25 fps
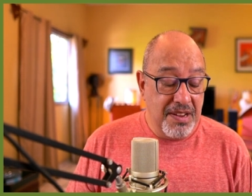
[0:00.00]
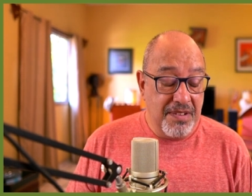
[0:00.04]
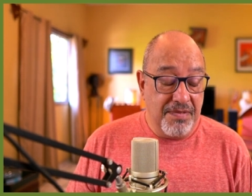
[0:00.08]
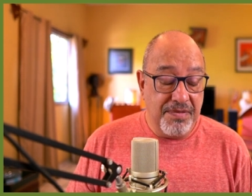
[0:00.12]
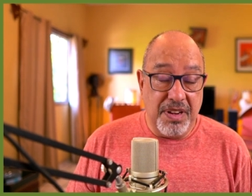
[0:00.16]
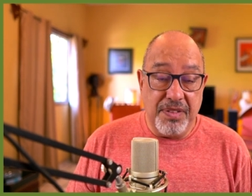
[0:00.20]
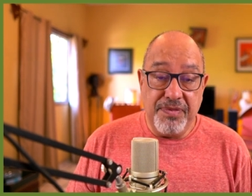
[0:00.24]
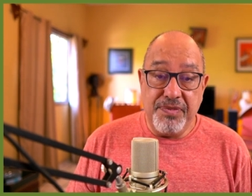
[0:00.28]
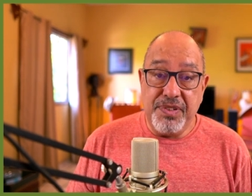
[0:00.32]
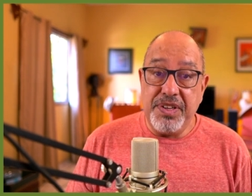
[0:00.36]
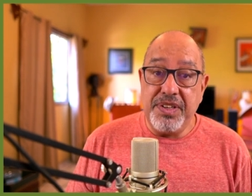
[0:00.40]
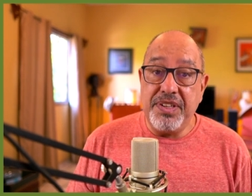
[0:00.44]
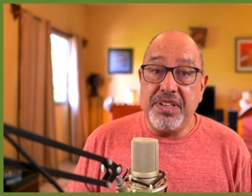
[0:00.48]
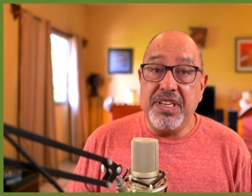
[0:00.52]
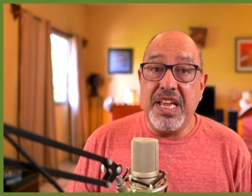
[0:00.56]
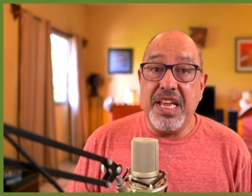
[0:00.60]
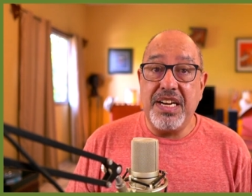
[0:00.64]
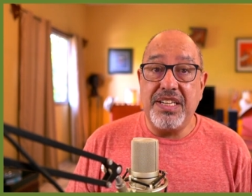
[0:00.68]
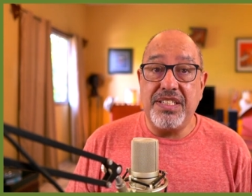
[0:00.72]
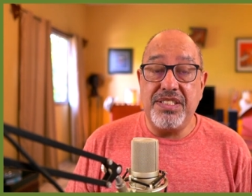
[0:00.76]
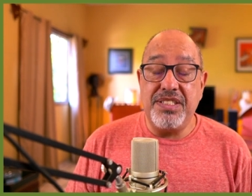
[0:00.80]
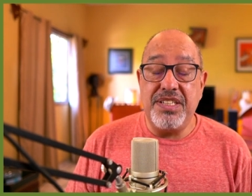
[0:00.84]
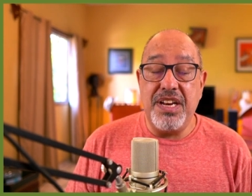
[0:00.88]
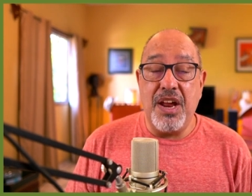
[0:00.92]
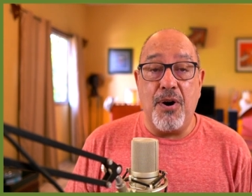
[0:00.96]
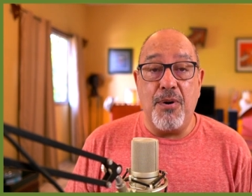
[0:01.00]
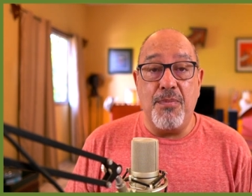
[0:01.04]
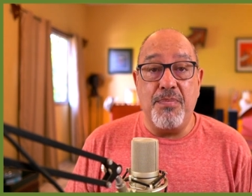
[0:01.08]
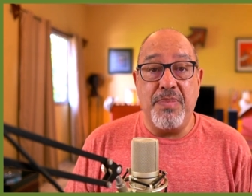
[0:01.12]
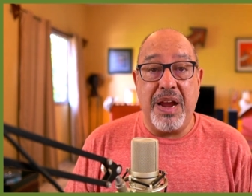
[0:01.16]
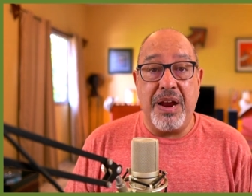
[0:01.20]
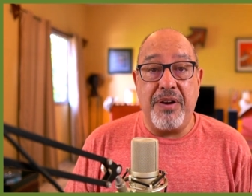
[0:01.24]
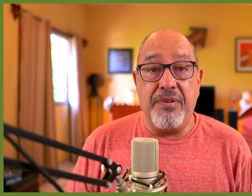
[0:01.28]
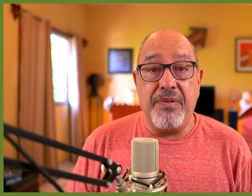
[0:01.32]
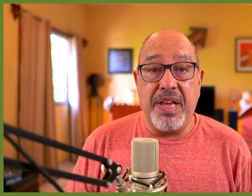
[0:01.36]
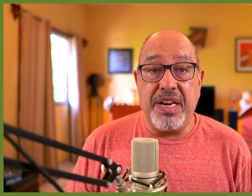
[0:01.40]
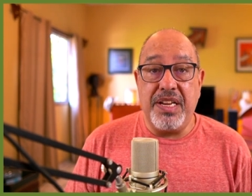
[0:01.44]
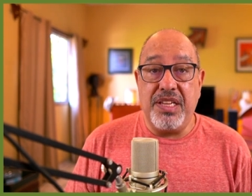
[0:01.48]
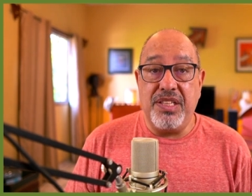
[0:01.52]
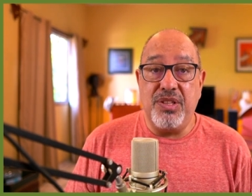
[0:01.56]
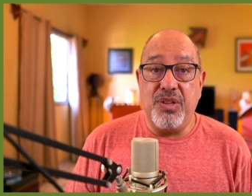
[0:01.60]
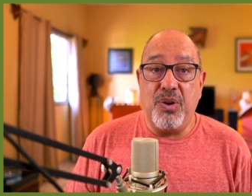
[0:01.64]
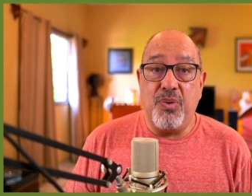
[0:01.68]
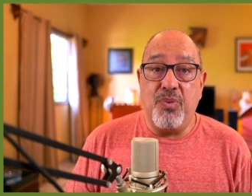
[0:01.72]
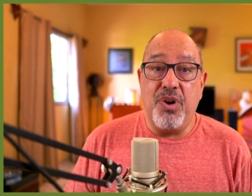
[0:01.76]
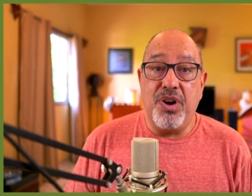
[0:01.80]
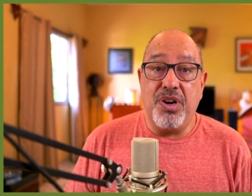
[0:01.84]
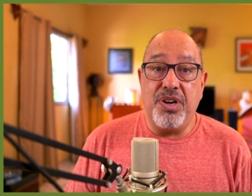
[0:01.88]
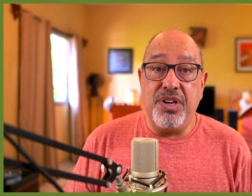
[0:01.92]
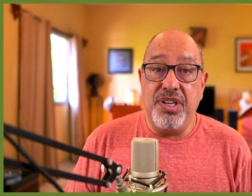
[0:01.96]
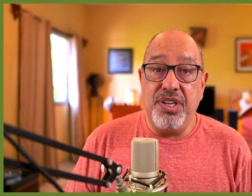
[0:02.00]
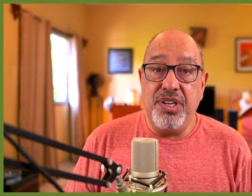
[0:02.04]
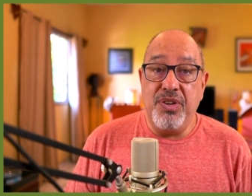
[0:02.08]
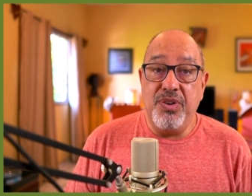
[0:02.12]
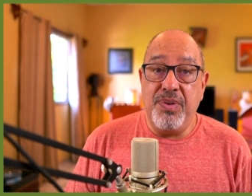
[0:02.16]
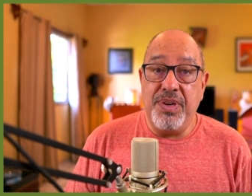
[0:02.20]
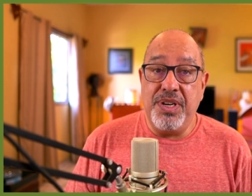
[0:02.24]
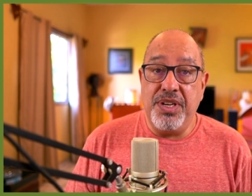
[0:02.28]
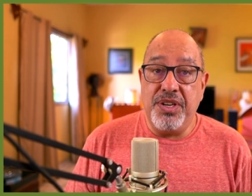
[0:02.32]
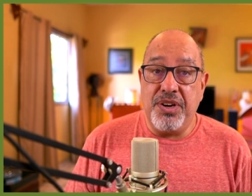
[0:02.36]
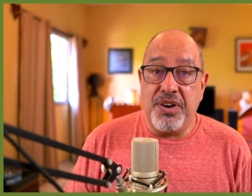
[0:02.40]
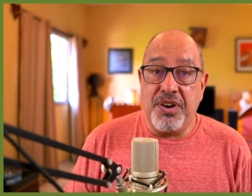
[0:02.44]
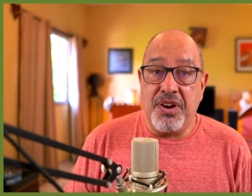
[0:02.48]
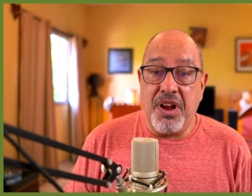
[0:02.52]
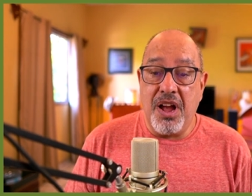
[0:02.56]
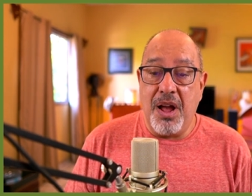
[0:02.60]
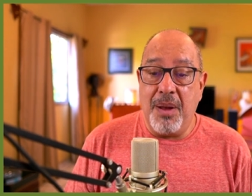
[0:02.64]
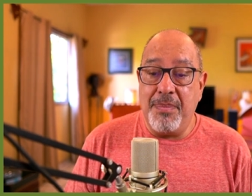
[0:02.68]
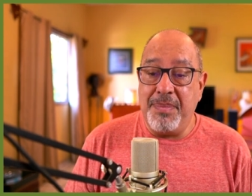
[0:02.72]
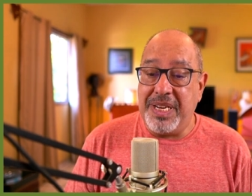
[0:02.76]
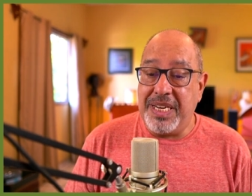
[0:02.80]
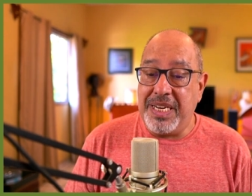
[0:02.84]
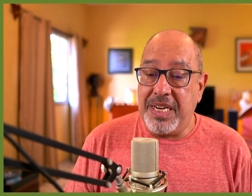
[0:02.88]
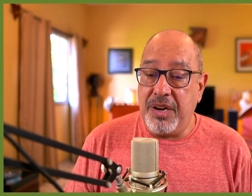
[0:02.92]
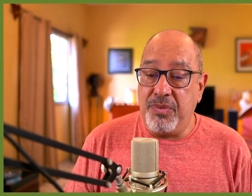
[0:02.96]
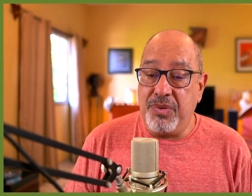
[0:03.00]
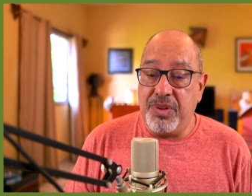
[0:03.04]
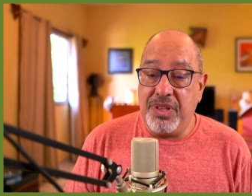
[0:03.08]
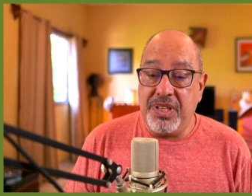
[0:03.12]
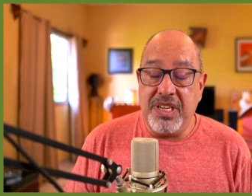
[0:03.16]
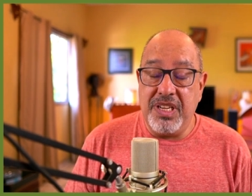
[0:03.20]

Feel free to let us know by writing the word new in your comment and we'll